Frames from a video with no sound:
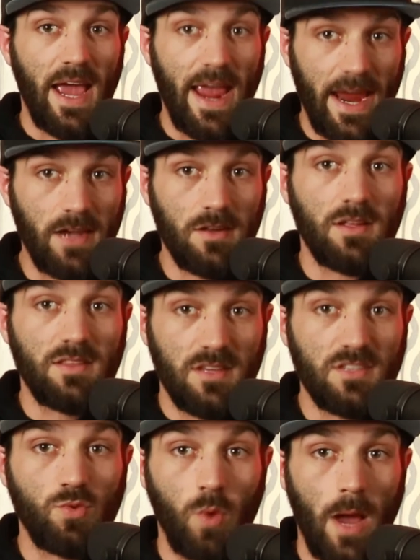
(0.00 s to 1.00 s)
handling
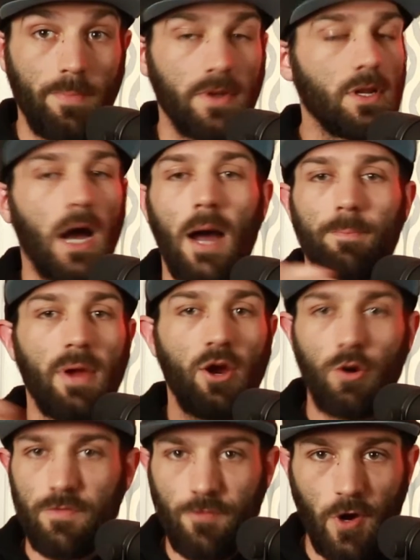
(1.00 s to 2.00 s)
this weapon, I'm
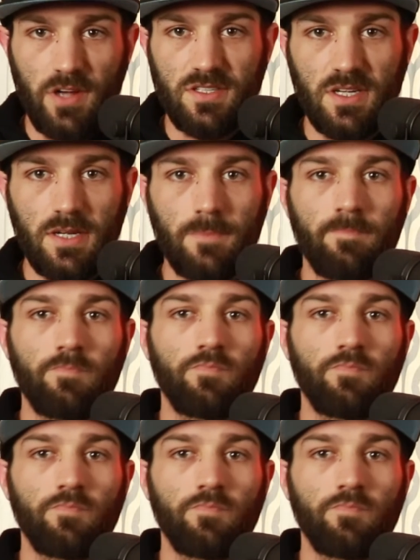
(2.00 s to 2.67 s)
paraphrasing,